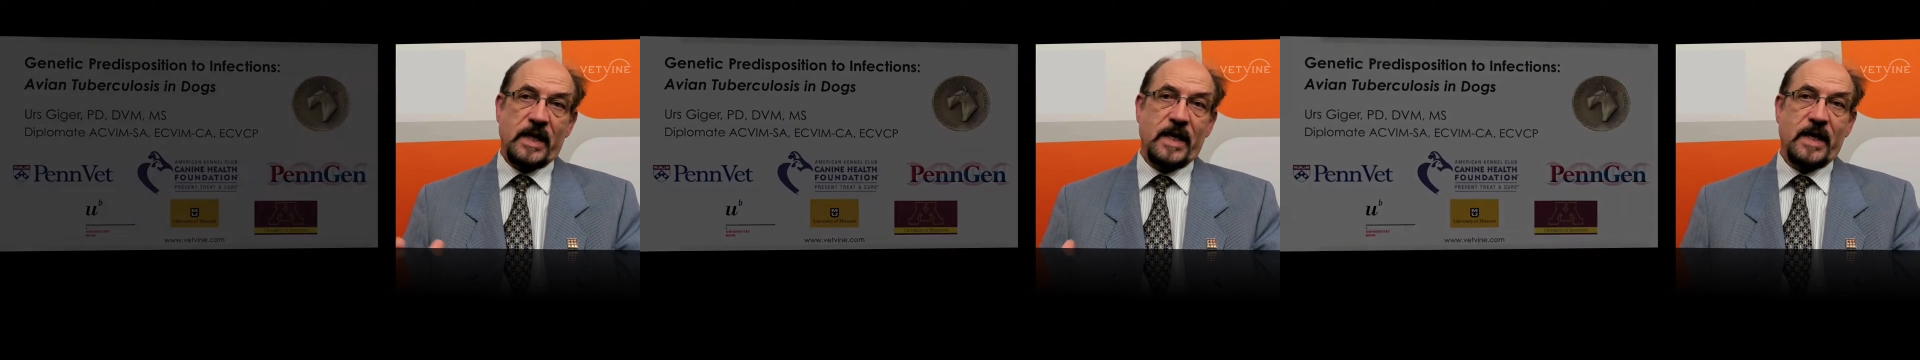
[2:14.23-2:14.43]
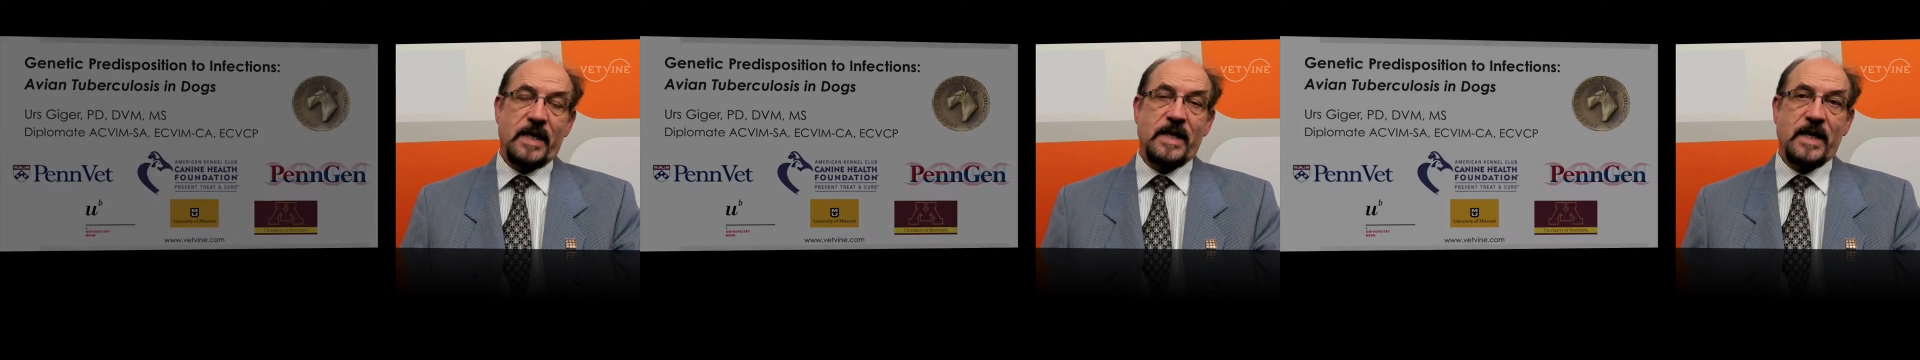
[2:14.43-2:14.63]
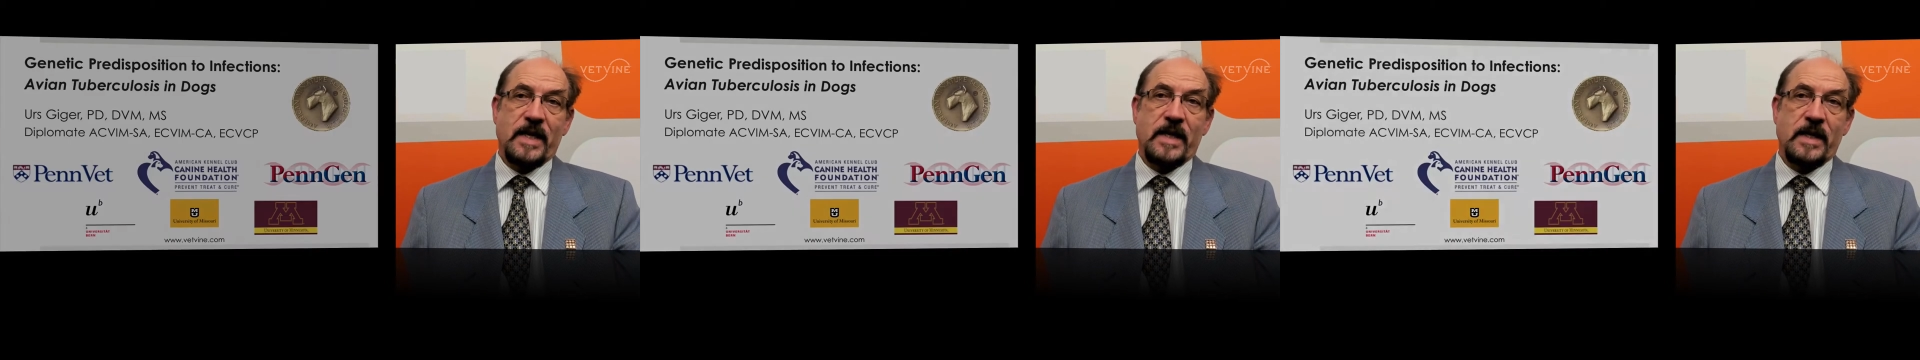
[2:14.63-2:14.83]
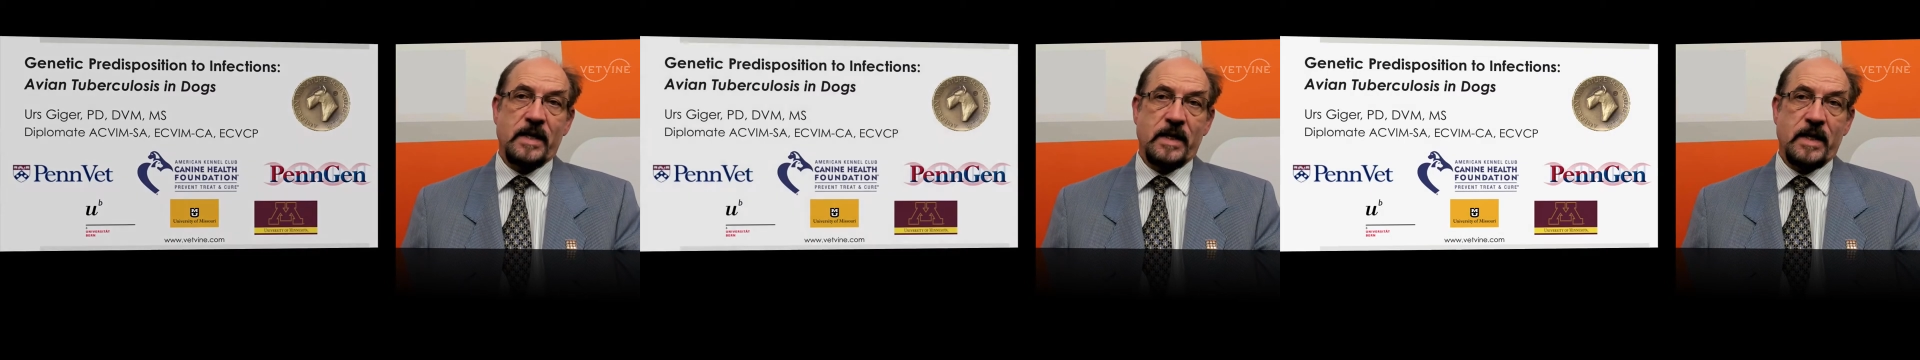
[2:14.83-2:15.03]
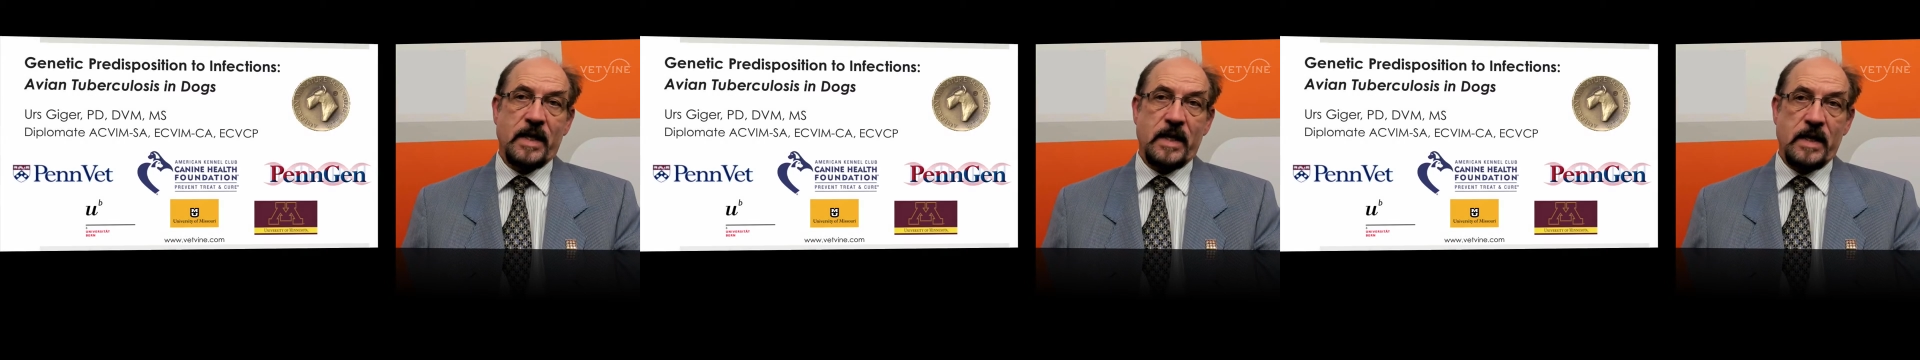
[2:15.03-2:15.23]
and
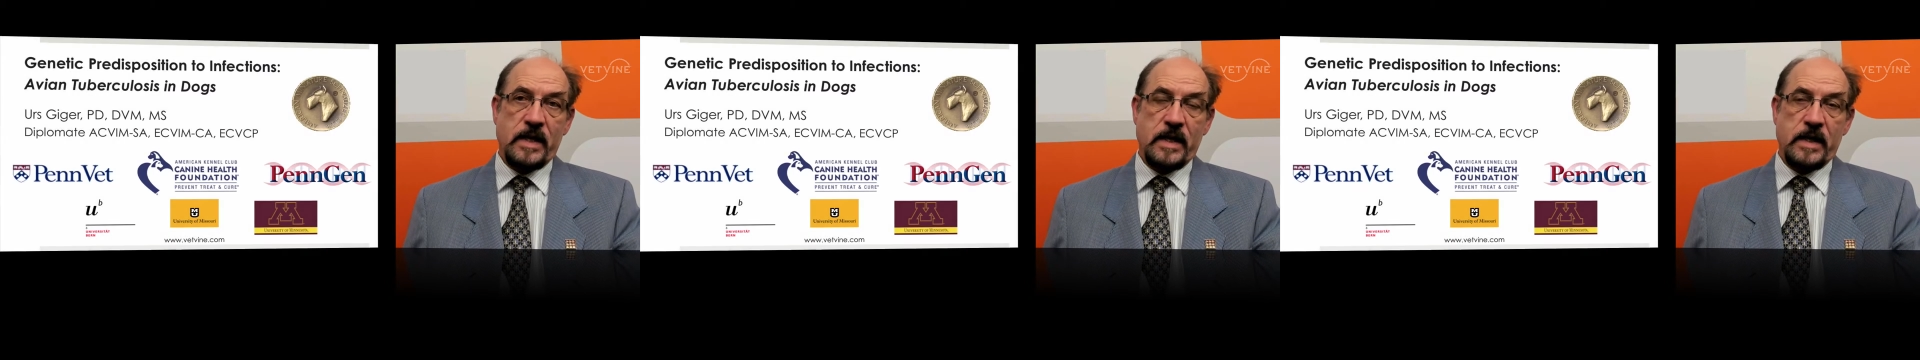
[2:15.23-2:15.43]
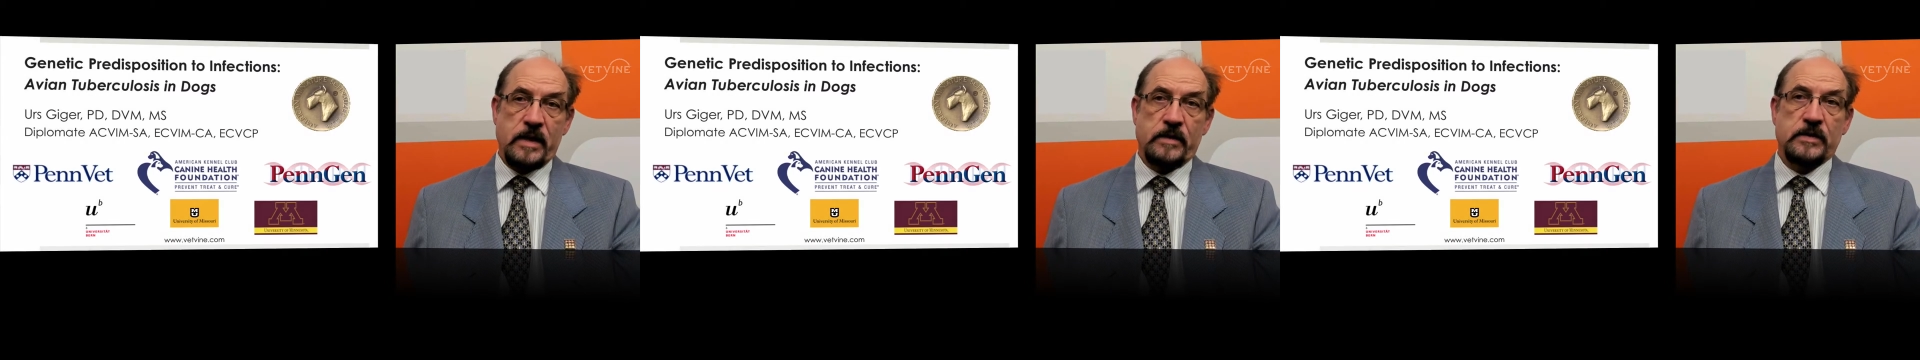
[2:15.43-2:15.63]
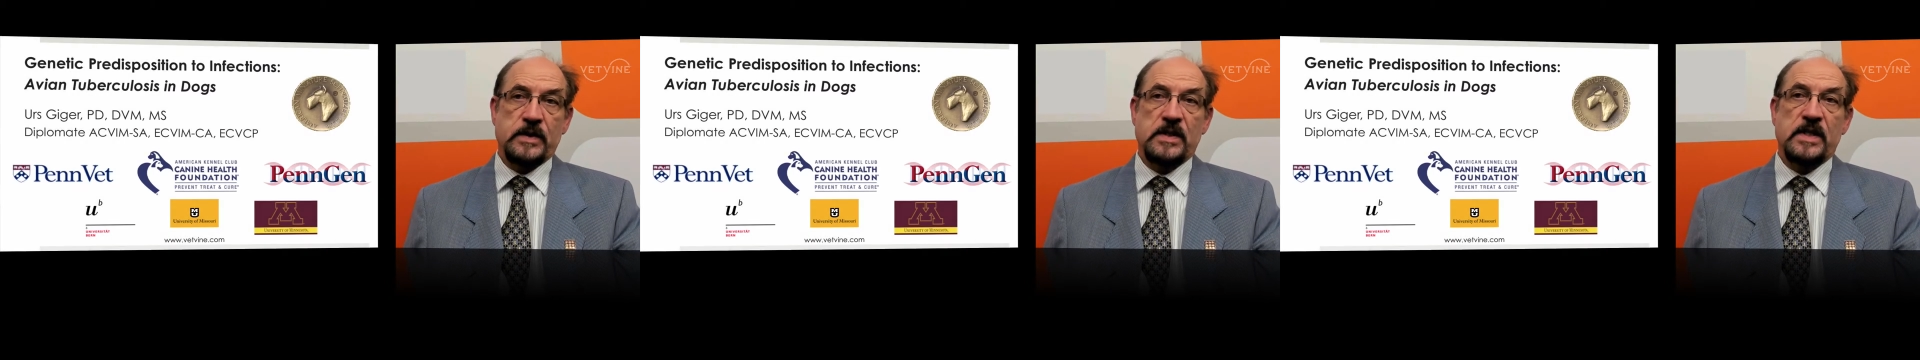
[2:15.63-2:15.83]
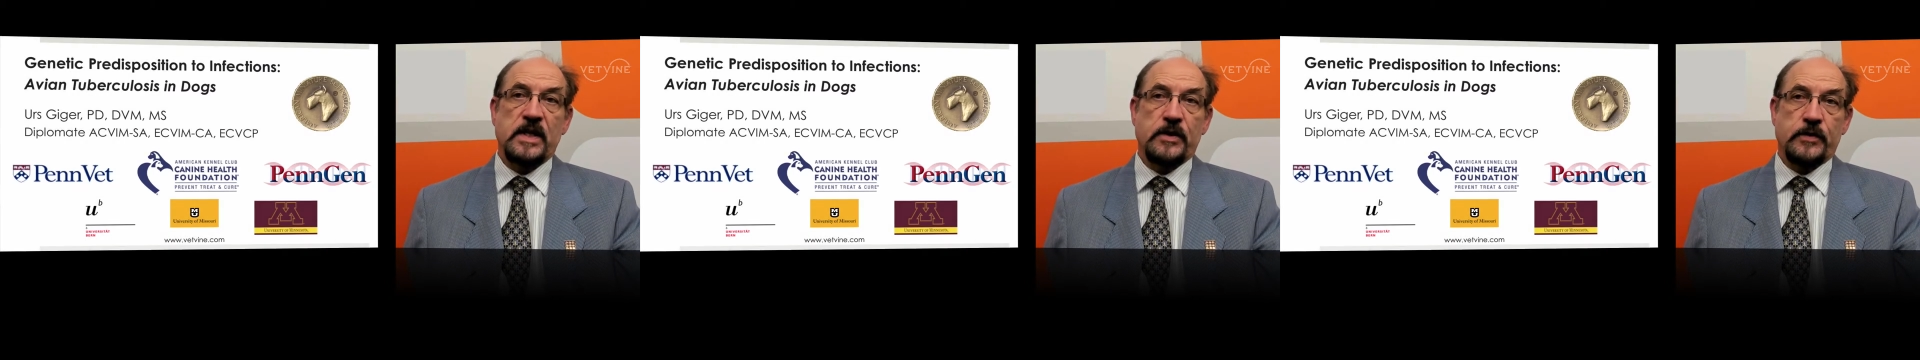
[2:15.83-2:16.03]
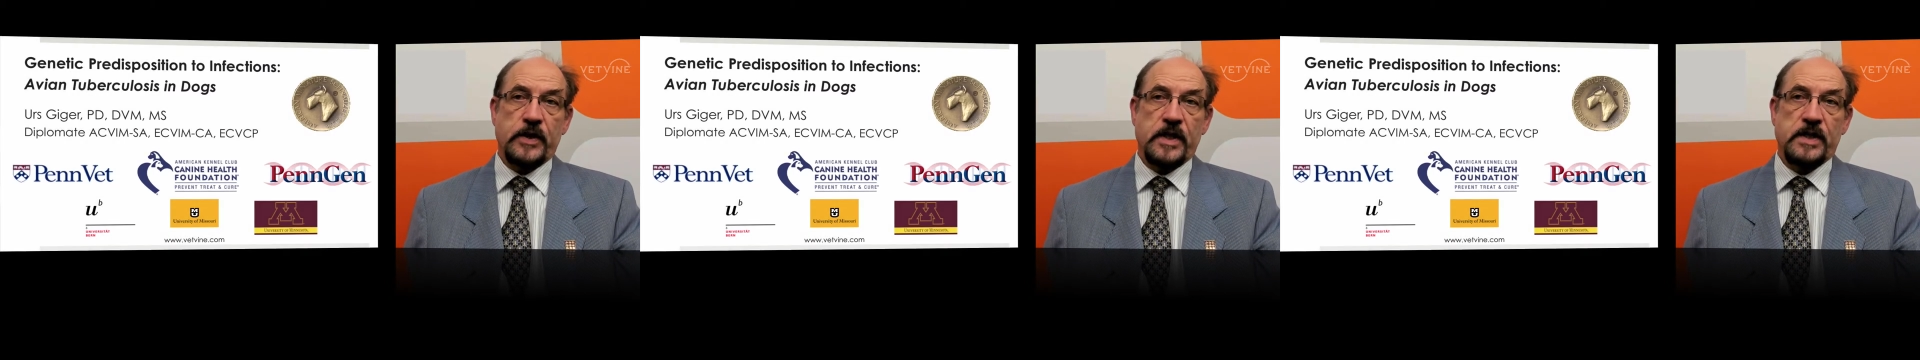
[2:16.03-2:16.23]
then a
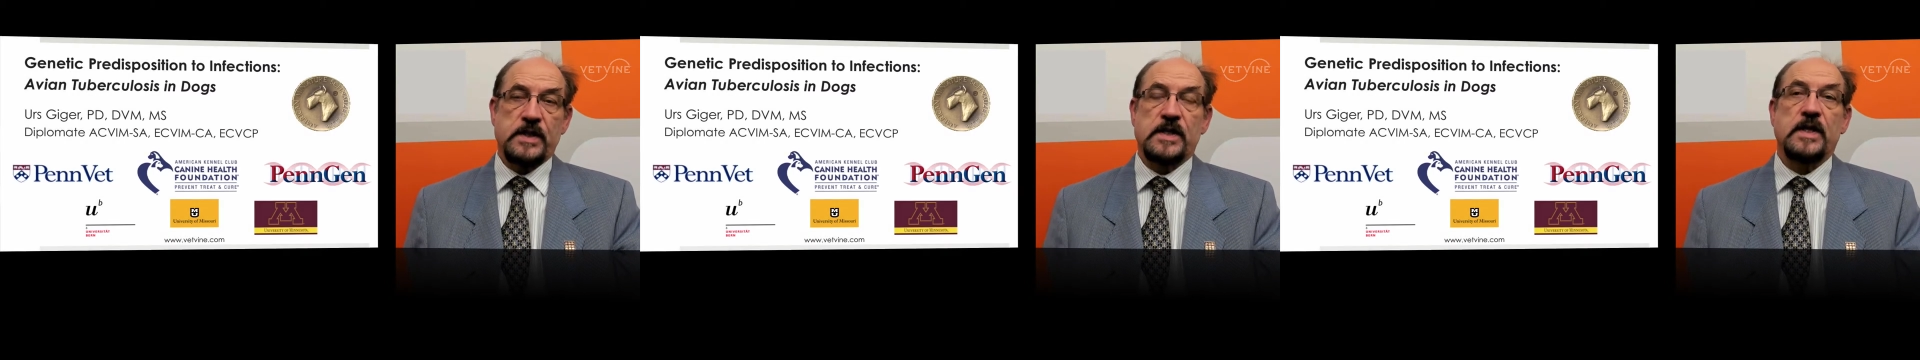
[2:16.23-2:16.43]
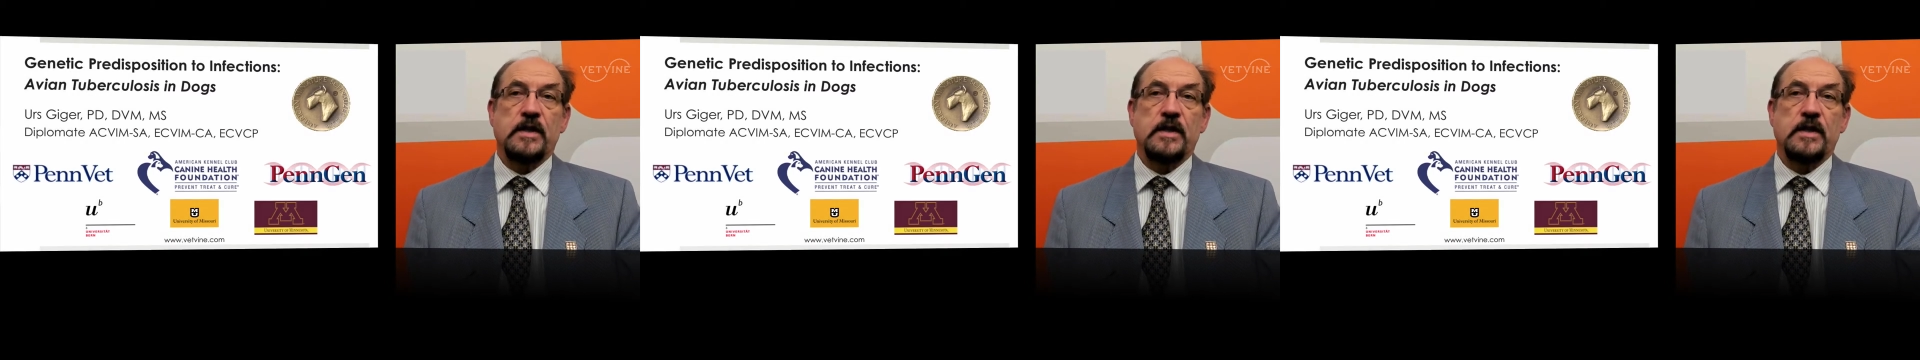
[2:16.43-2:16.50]
serious